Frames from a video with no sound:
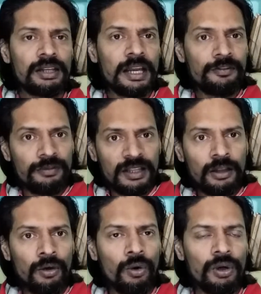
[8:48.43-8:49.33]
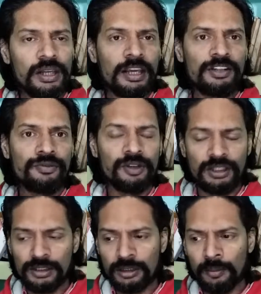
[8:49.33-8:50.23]
And when the whole is
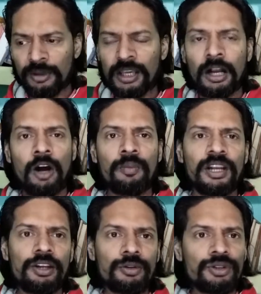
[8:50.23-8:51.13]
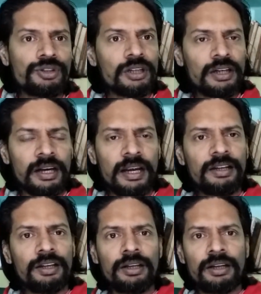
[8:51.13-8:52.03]
finished, to make how many questions correct,
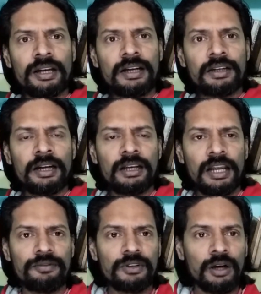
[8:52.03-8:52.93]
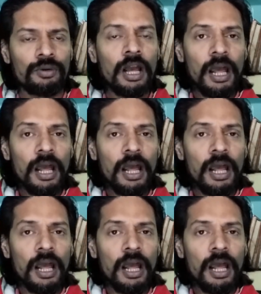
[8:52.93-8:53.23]
incorrect, and left out.